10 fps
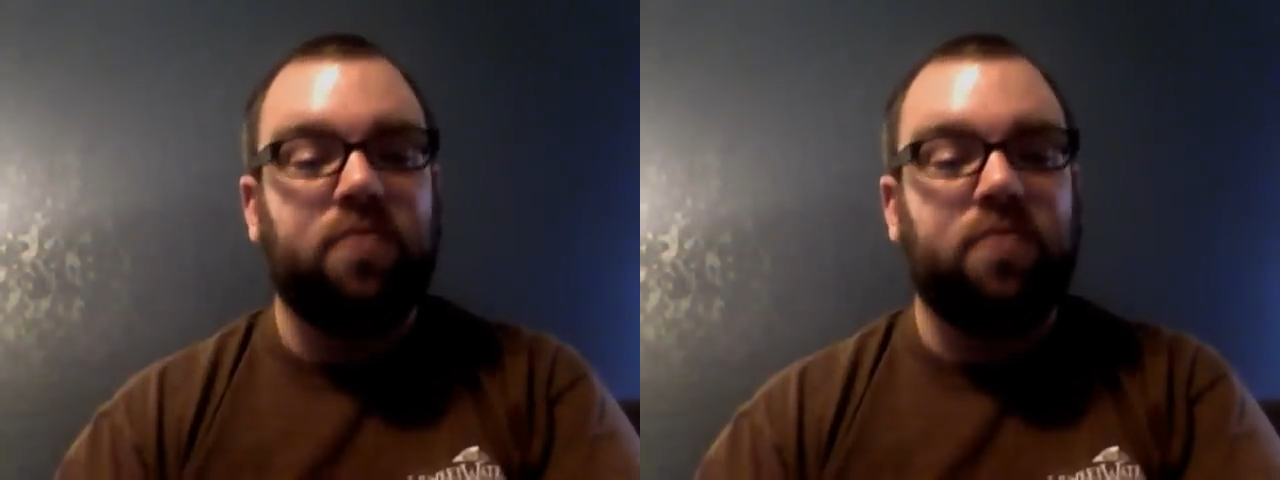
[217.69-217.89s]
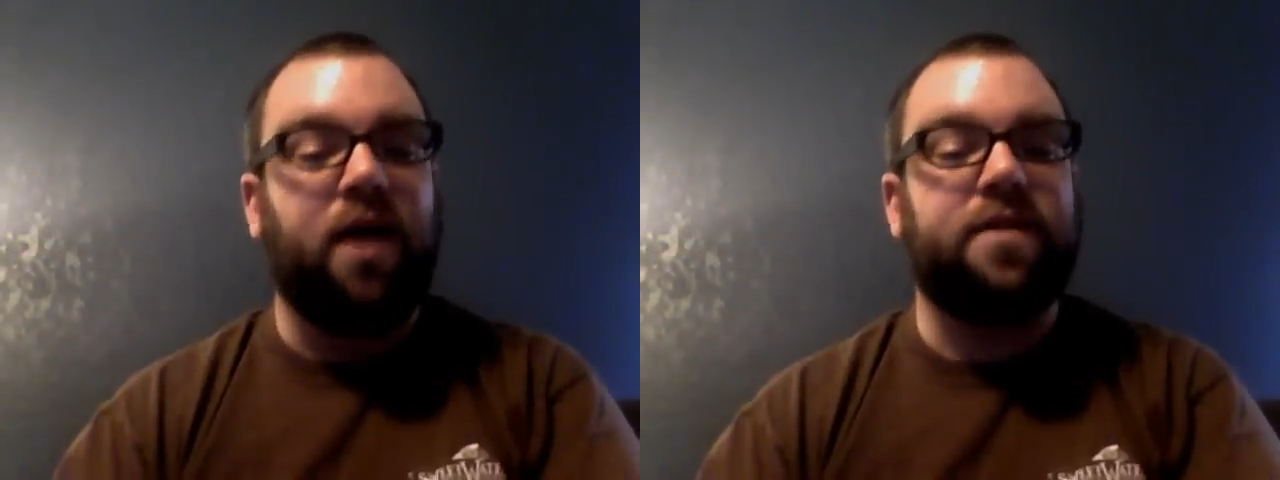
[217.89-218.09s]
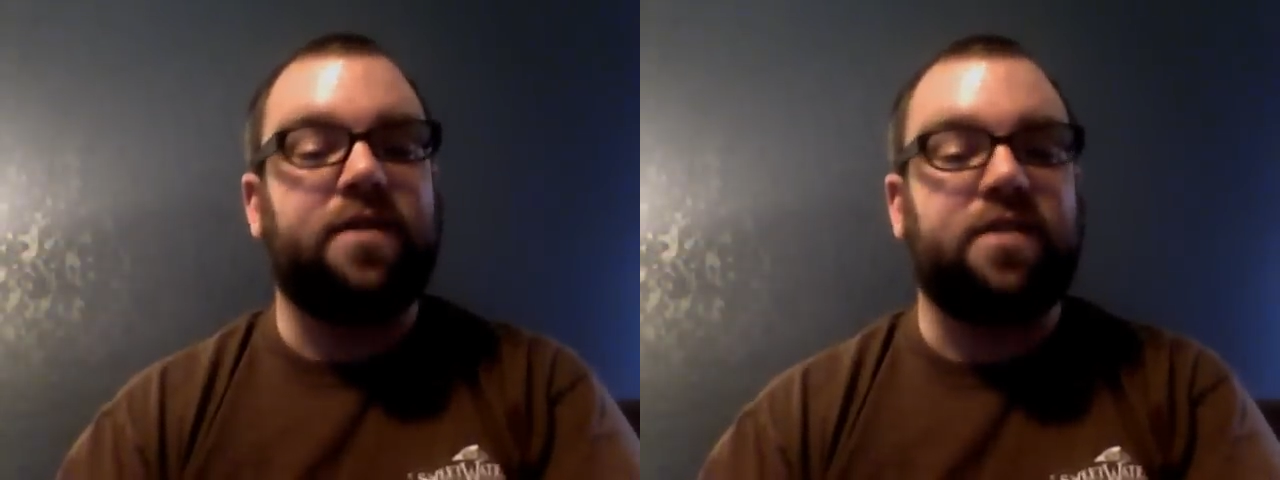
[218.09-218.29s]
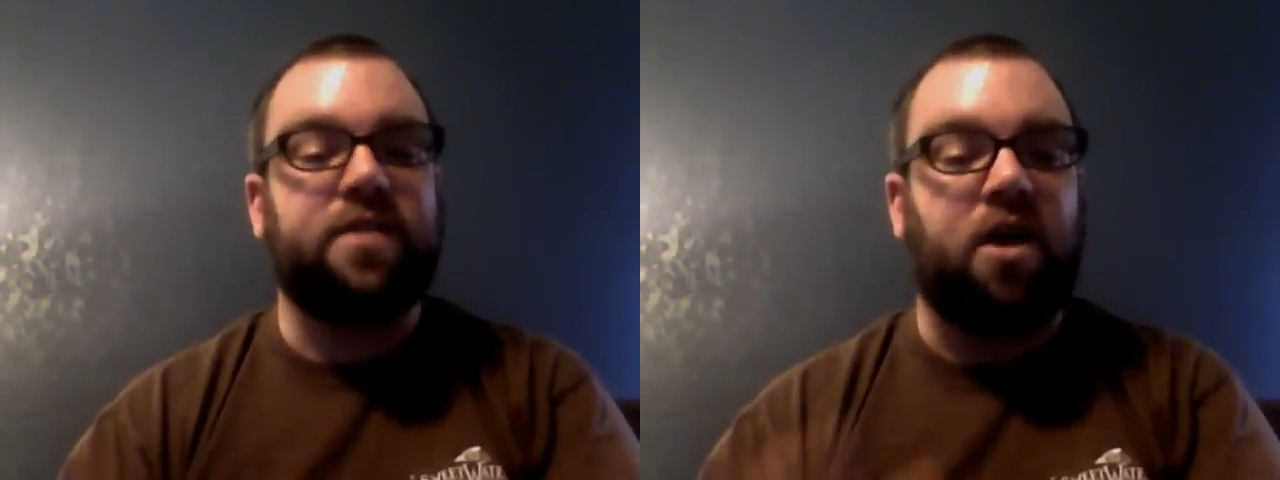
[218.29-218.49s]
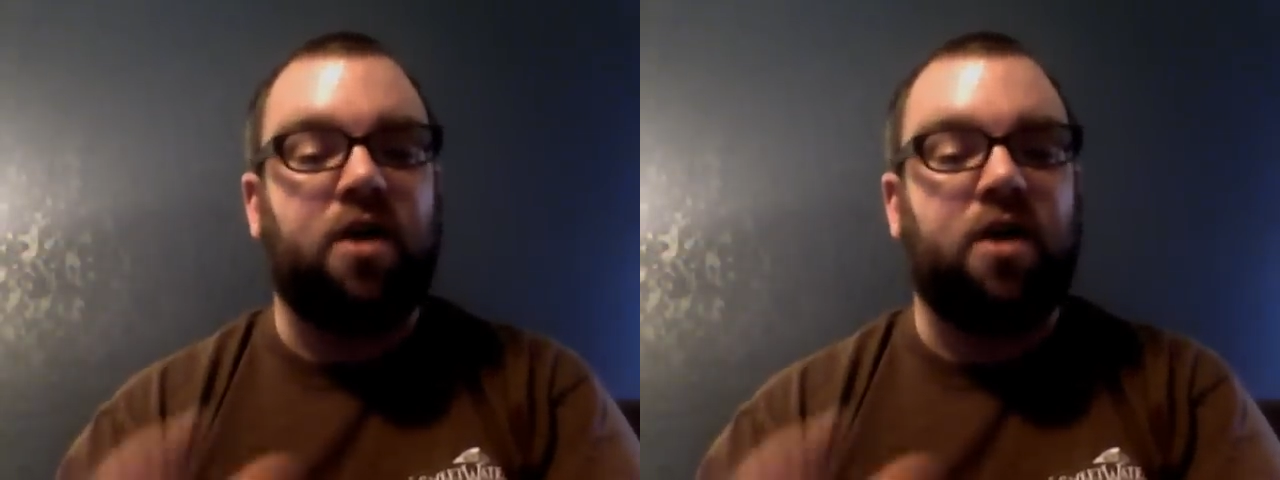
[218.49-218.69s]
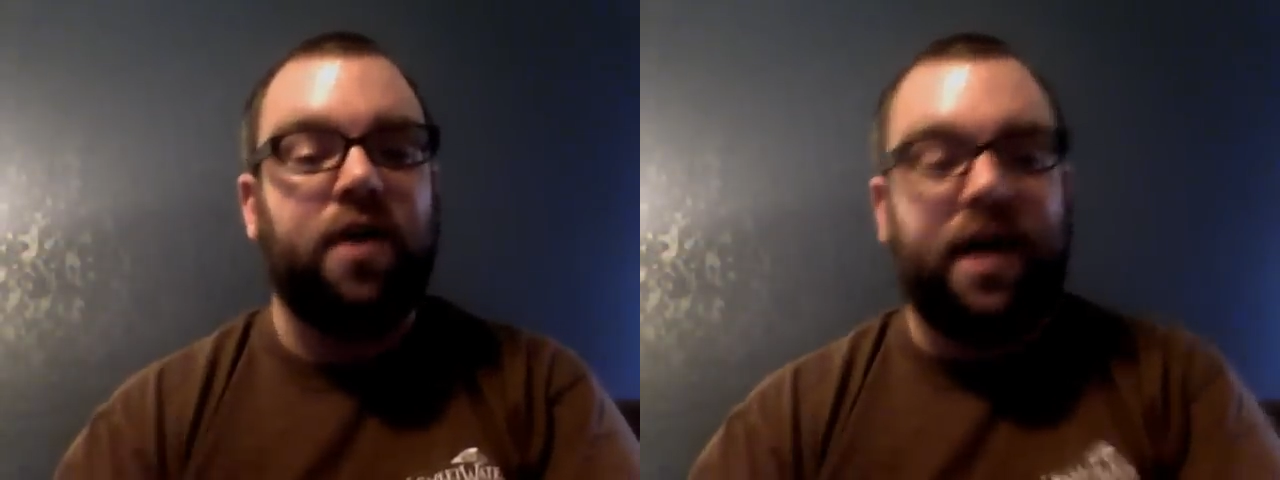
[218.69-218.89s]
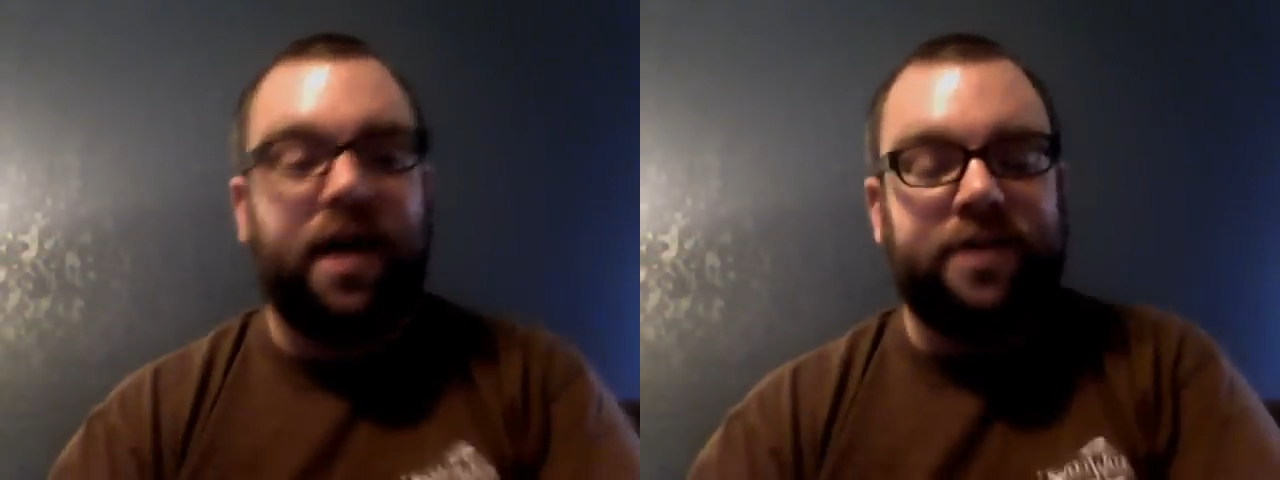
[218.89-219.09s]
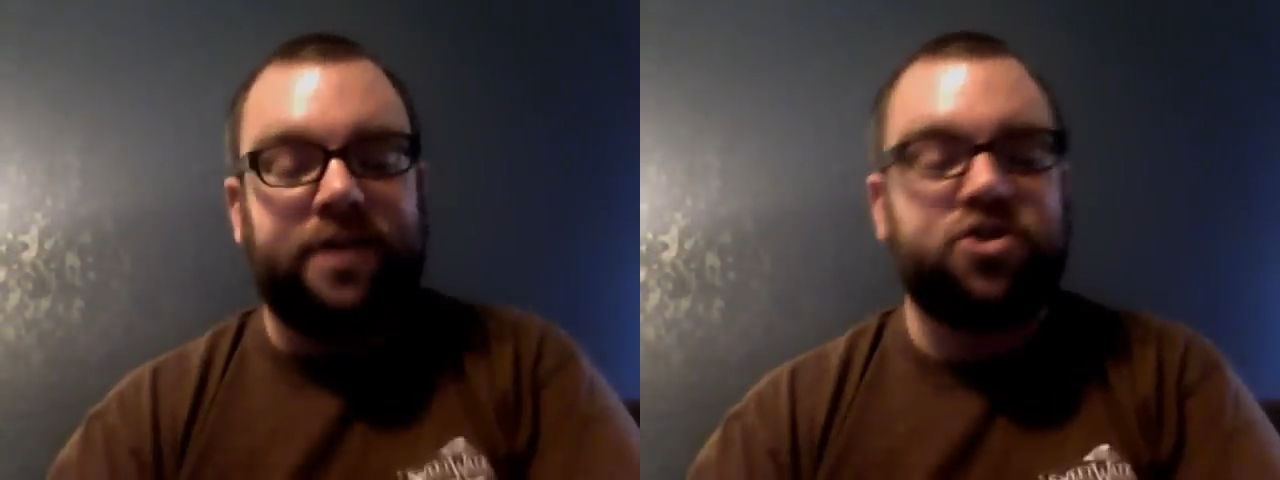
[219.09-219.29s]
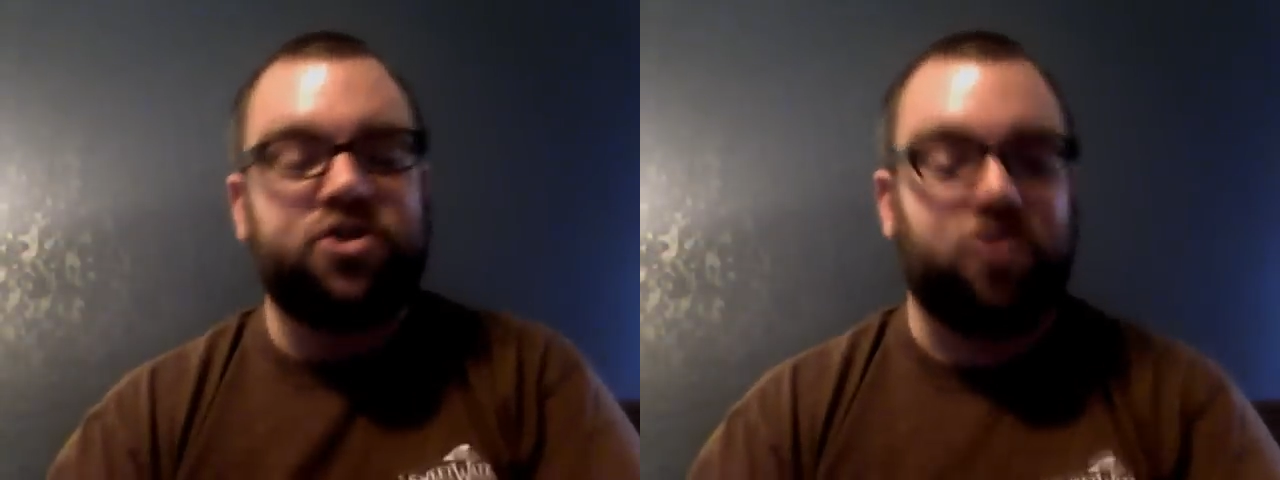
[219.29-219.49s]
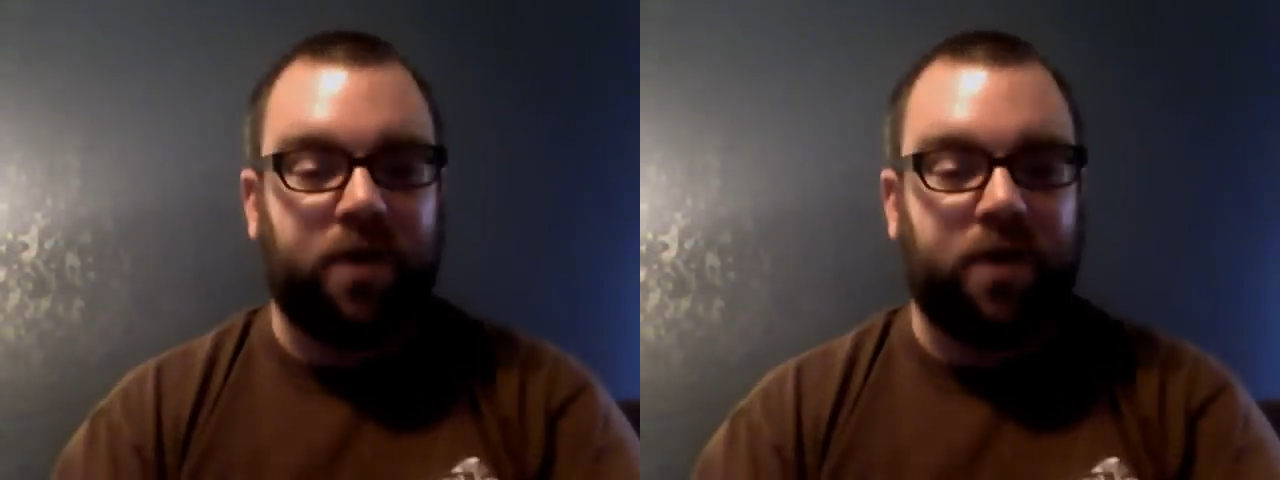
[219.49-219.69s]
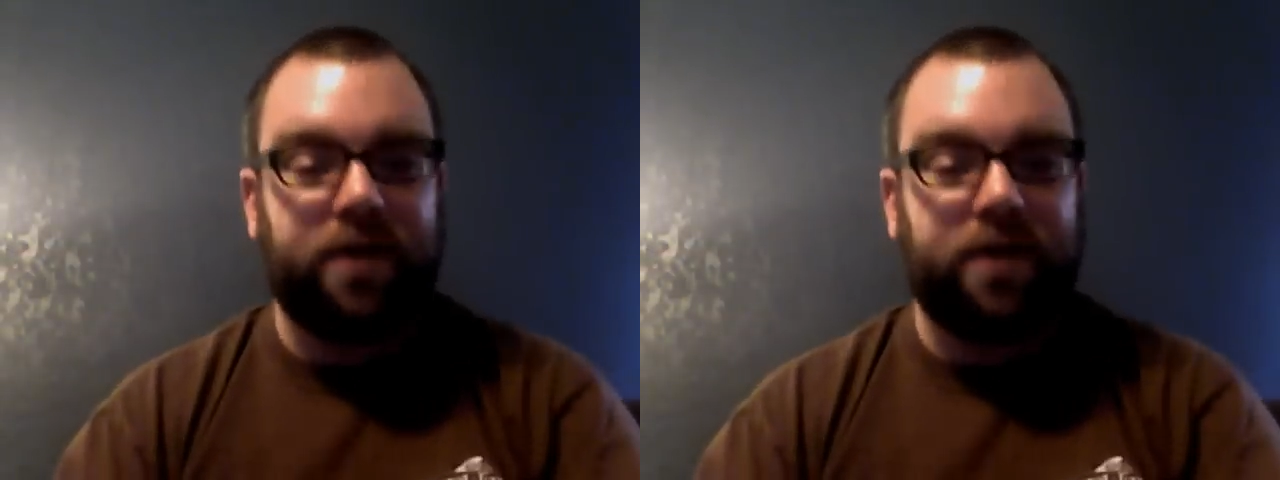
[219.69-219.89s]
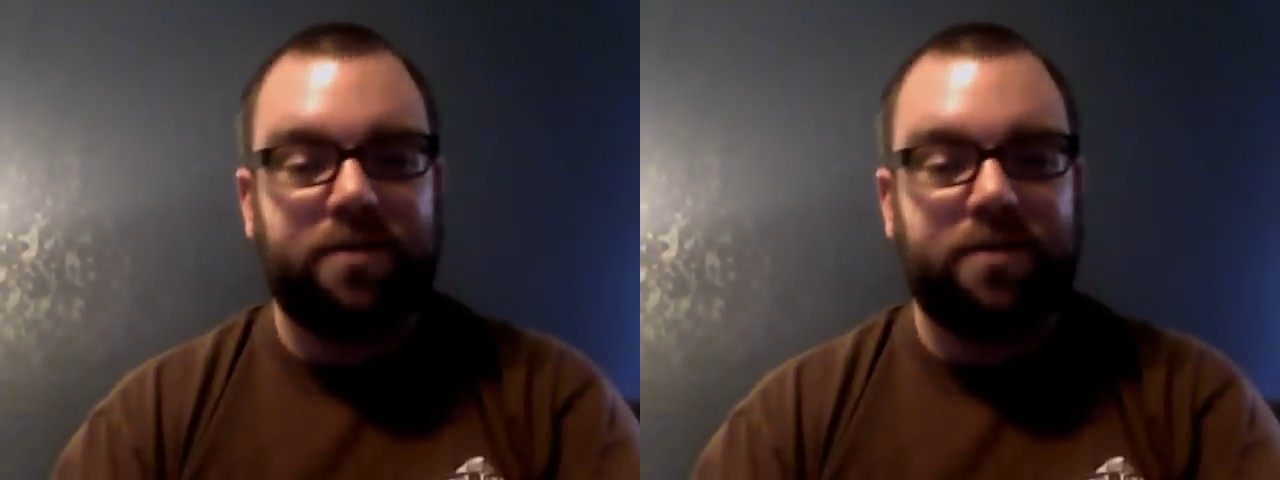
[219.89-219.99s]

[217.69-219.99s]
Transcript: light a cigar, and enjoy